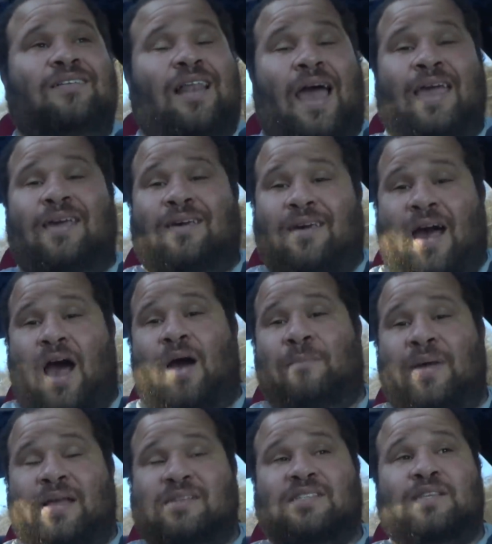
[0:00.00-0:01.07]
Like,
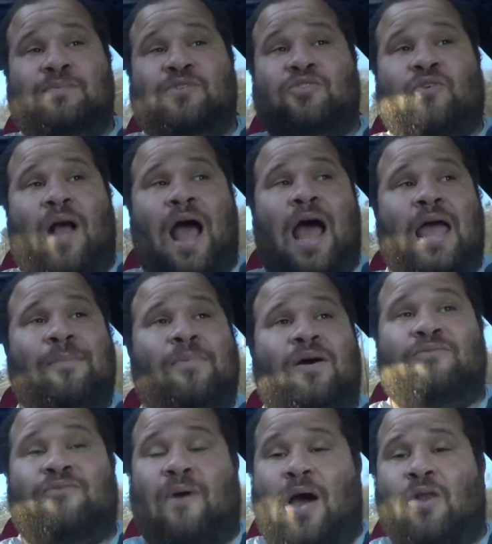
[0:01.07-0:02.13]
comment, subscribe.
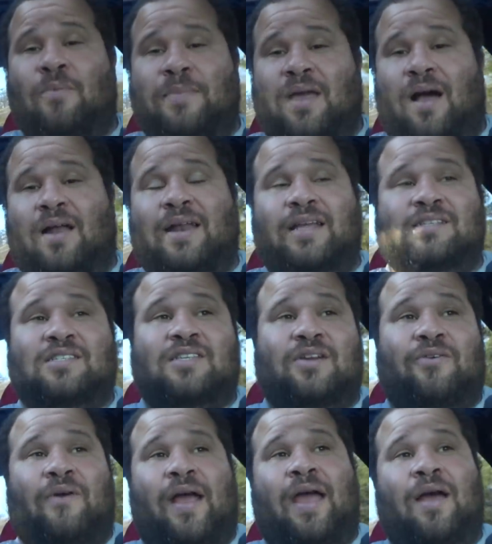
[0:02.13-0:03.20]
Follow me on
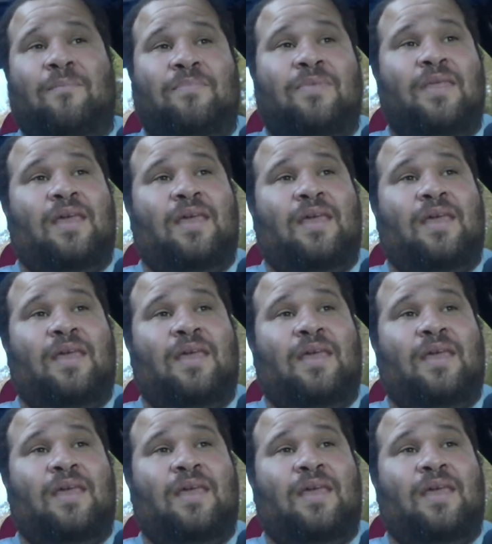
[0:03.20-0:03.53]
Instagram